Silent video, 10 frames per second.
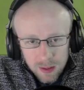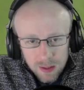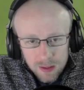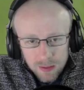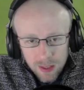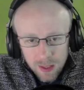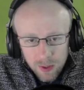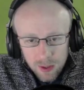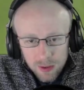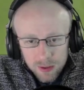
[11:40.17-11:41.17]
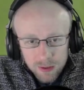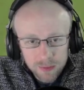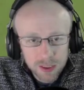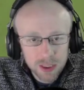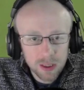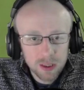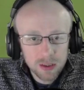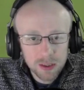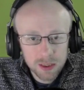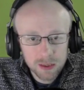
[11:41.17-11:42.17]
So yeah, we are going to do this
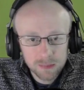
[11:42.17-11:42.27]
charge.